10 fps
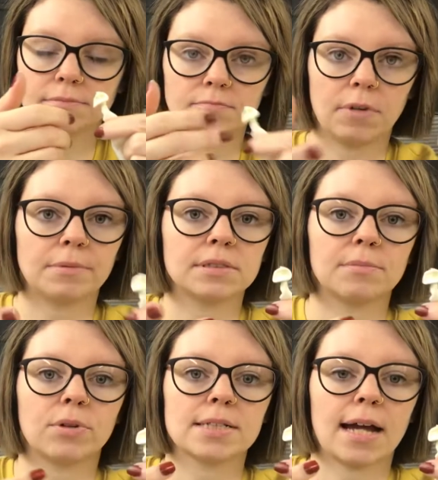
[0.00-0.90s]
what was the
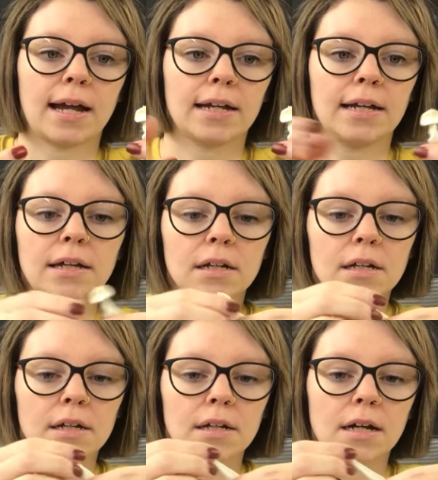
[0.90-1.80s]
point of tying it
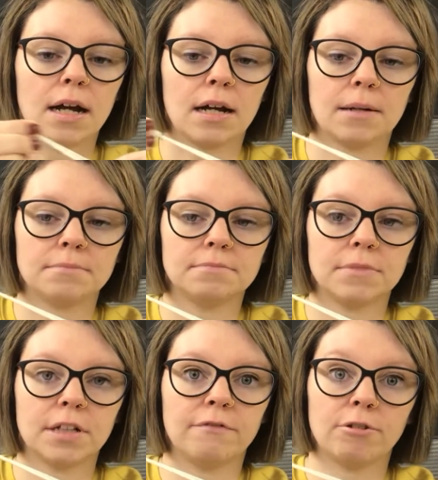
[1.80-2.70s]

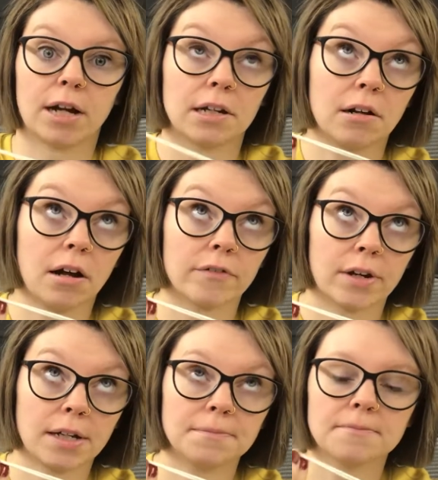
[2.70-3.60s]
if you cut it off,
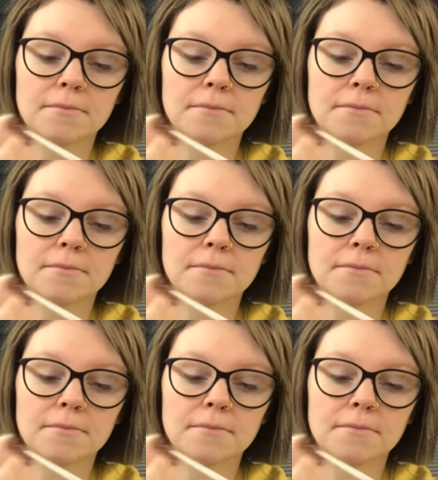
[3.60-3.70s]
right?